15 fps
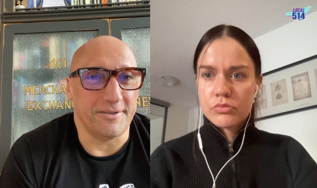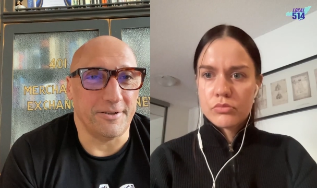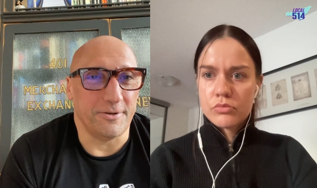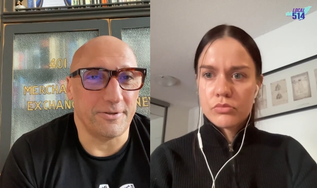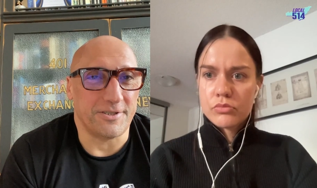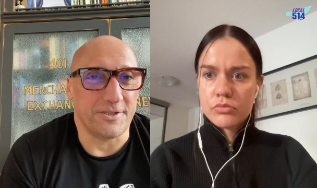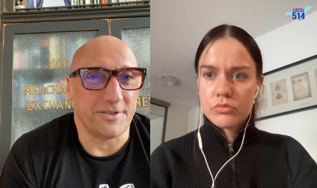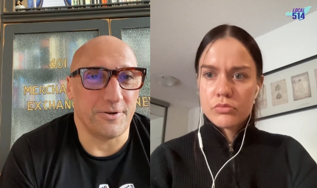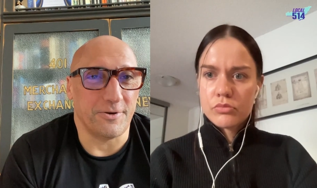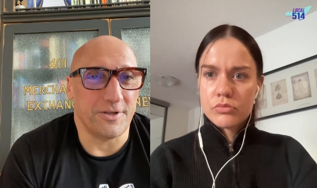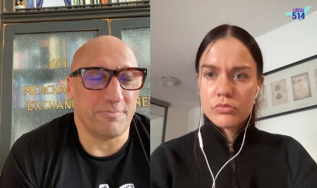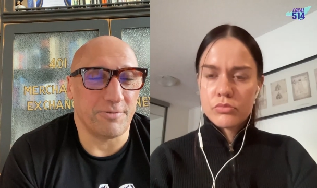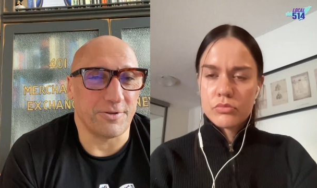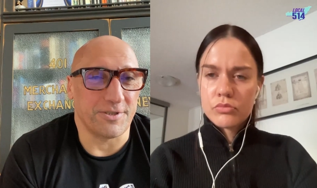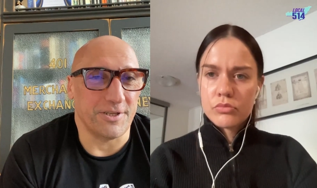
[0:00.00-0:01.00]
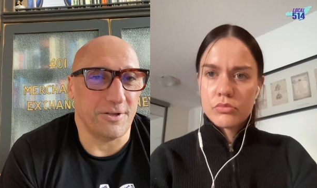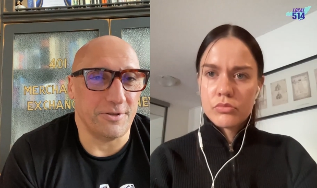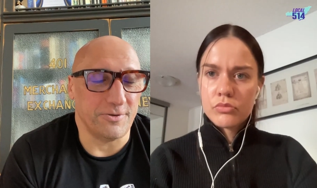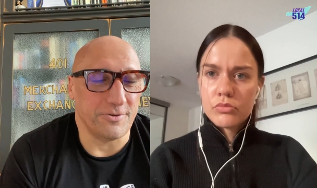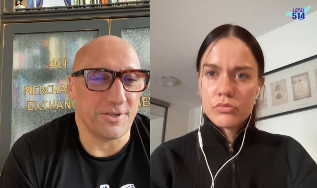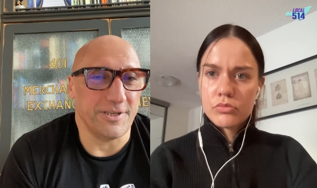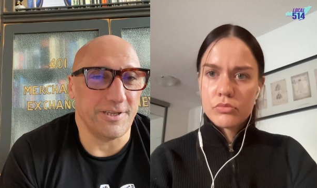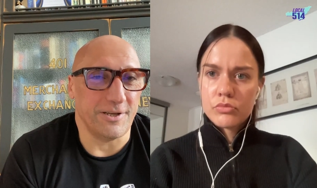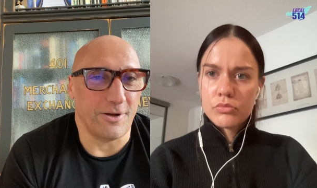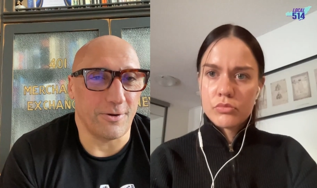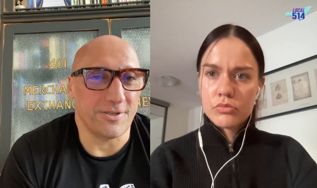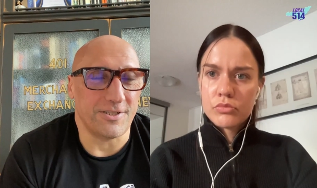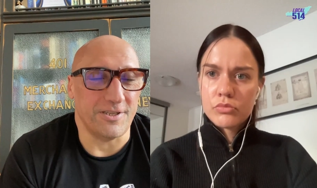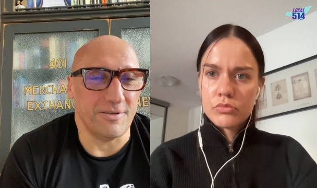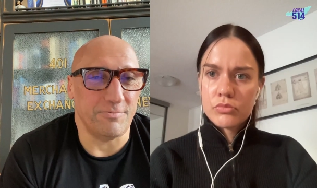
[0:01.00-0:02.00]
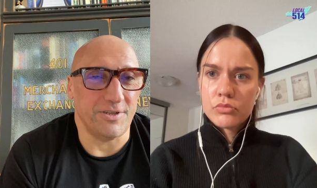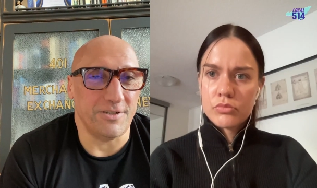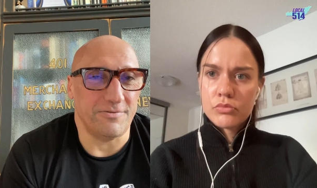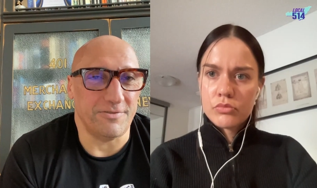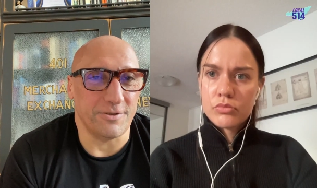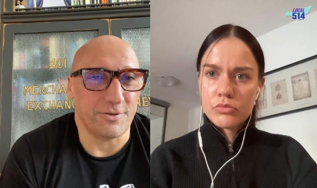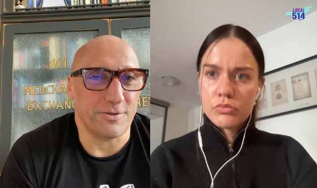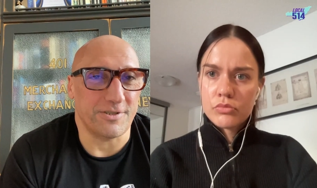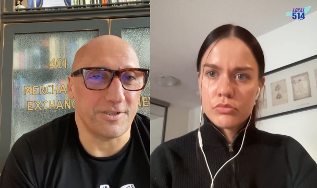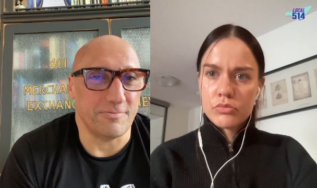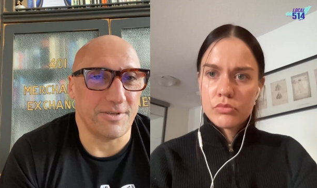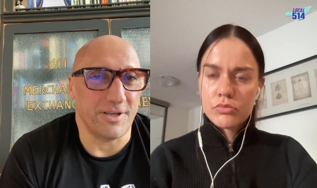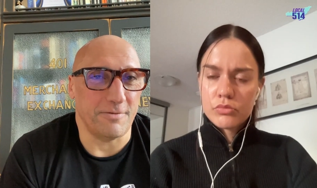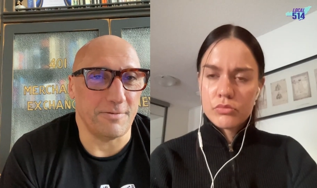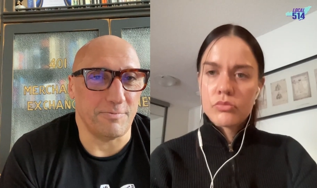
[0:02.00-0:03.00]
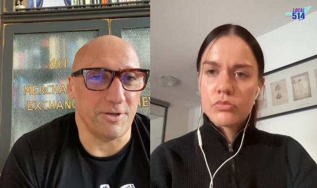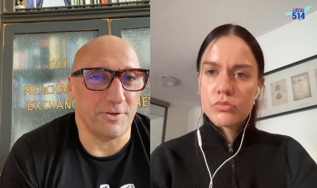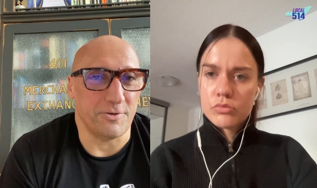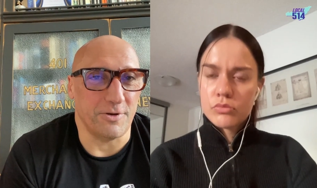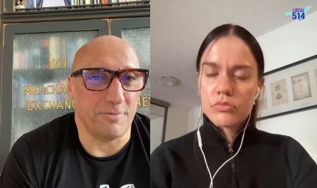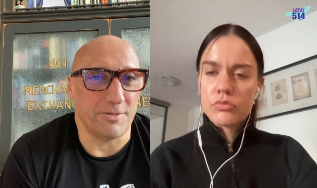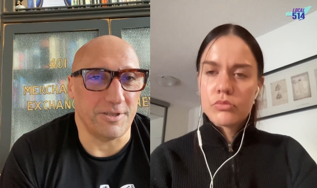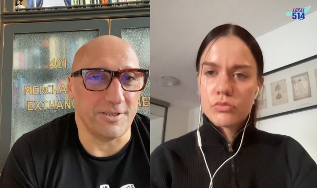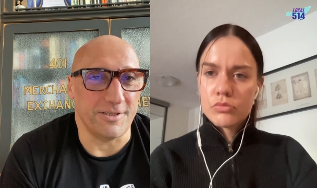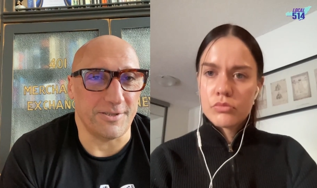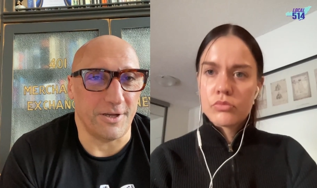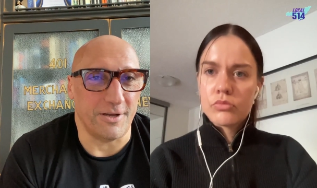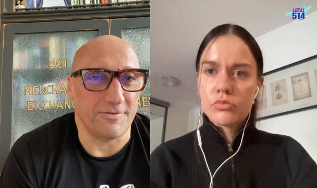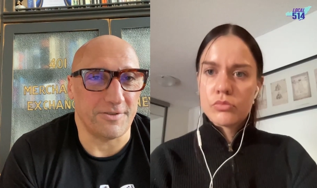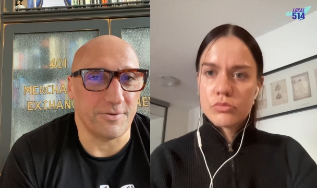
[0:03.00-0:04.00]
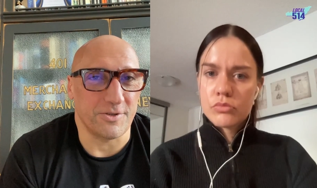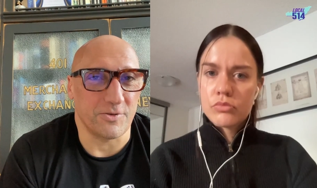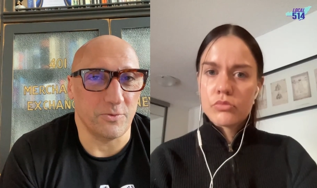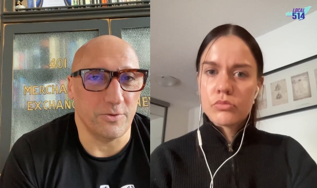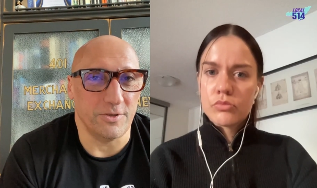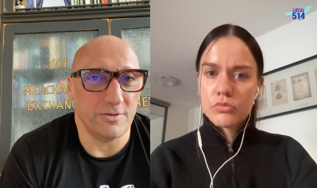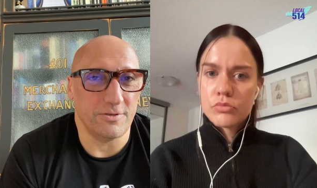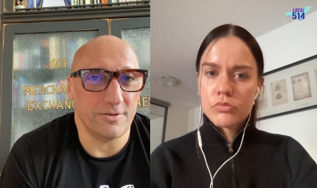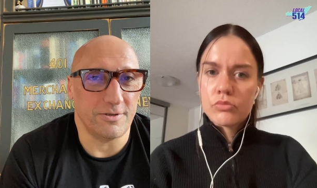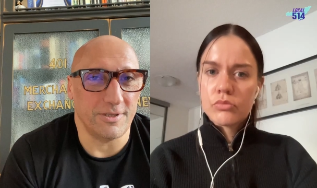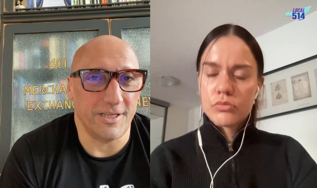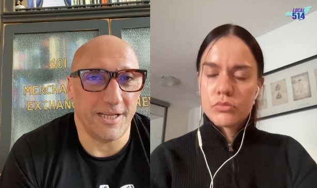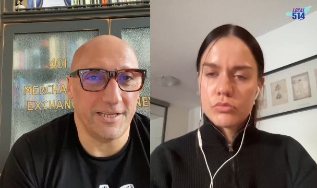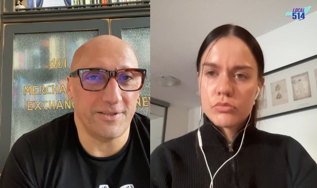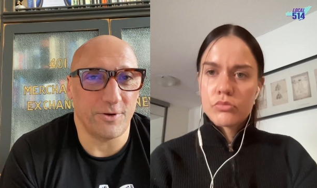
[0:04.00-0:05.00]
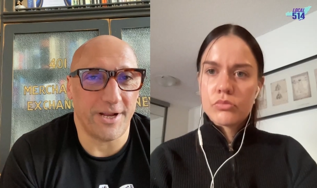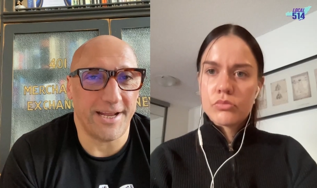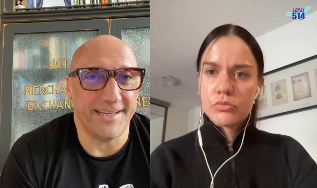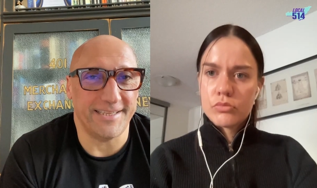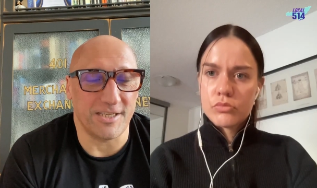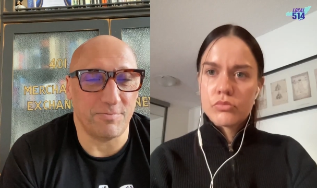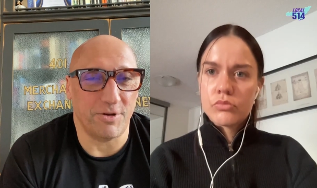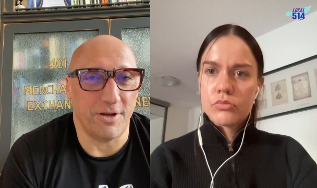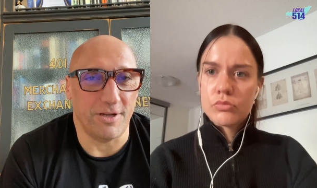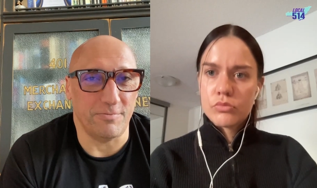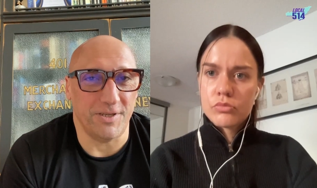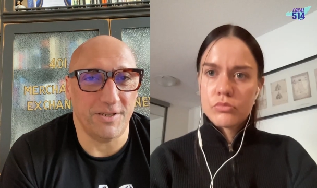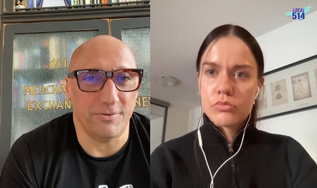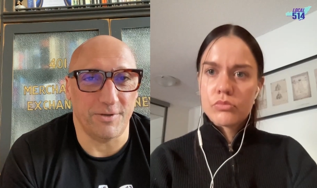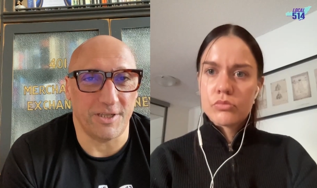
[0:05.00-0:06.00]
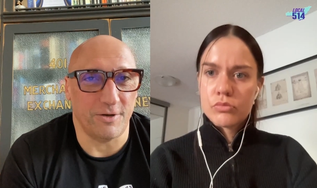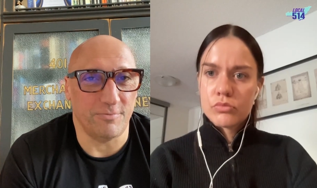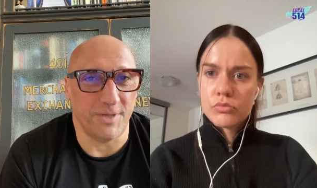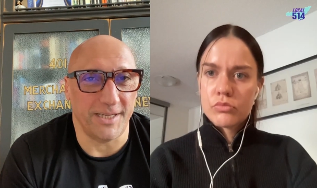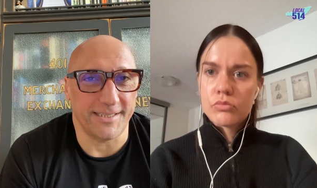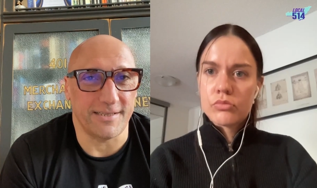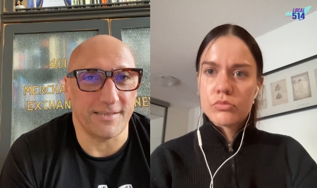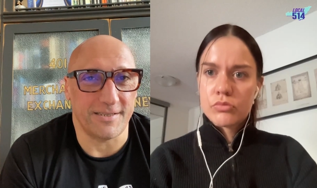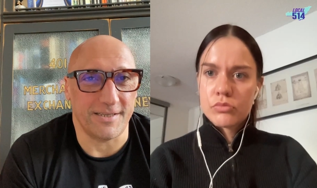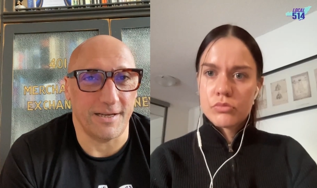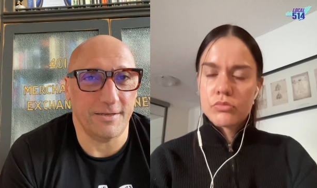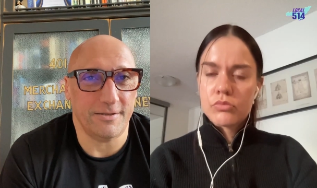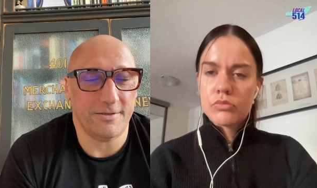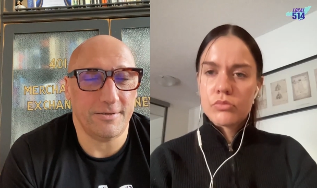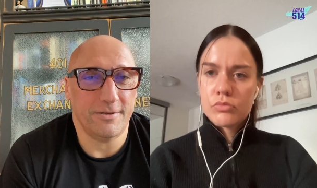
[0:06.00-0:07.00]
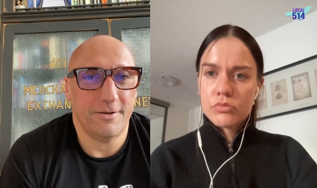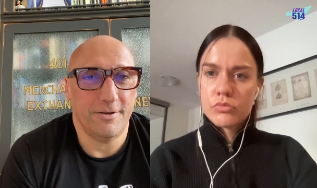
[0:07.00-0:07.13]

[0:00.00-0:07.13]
Speaker 1: you know, security personnel, usually RCMP officials, sometimes Montreal police officers, will lay their hands upon me without my consent,